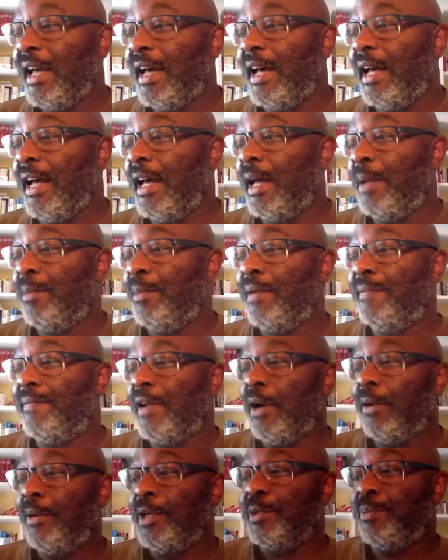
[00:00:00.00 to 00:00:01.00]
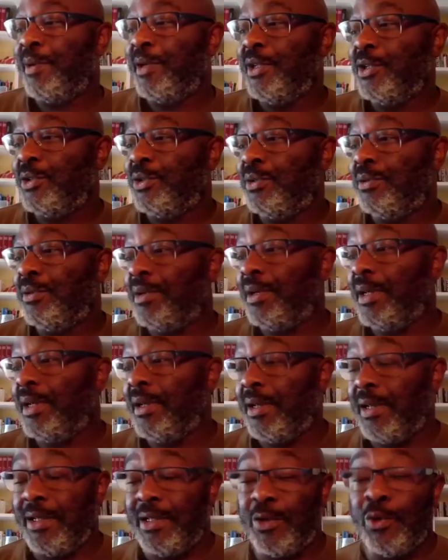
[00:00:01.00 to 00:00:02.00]
Although
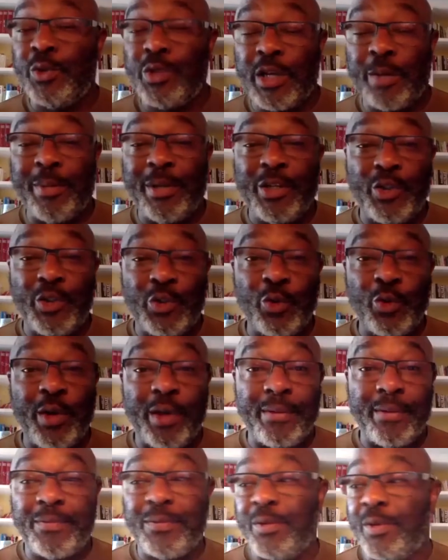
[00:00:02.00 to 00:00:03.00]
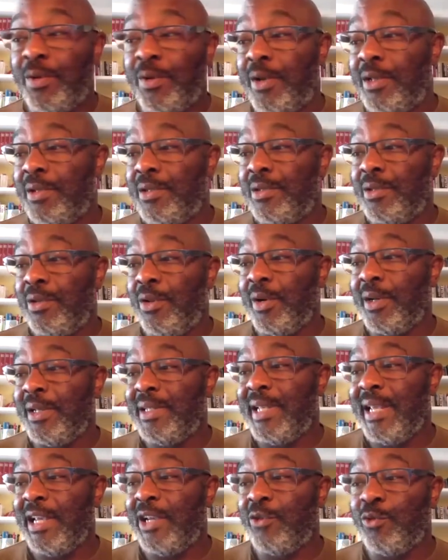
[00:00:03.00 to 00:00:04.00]
he's also been drawing for as long as
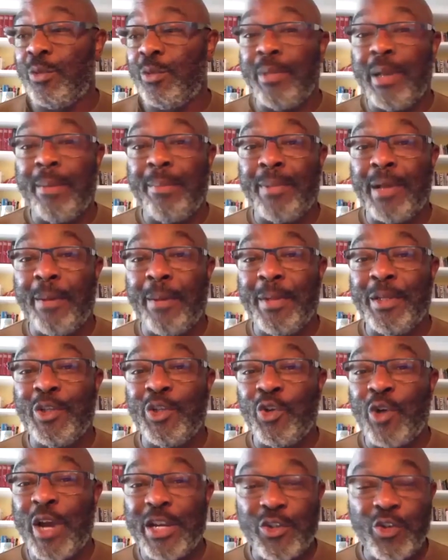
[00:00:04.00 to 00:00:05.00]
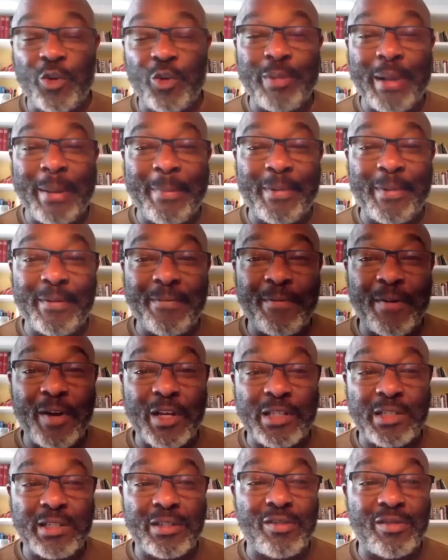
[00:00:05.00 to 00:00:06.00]
he can remember. I mean, do you actually remember the
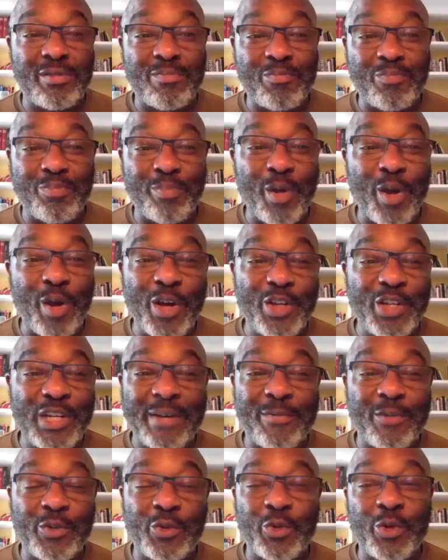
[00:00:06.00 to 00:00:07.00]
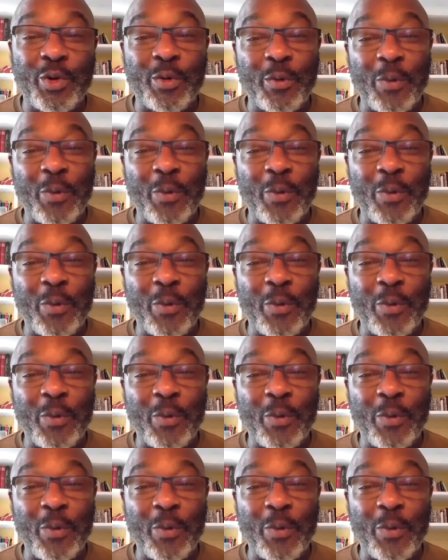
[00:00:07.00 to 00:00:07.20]
first bird you ever drew?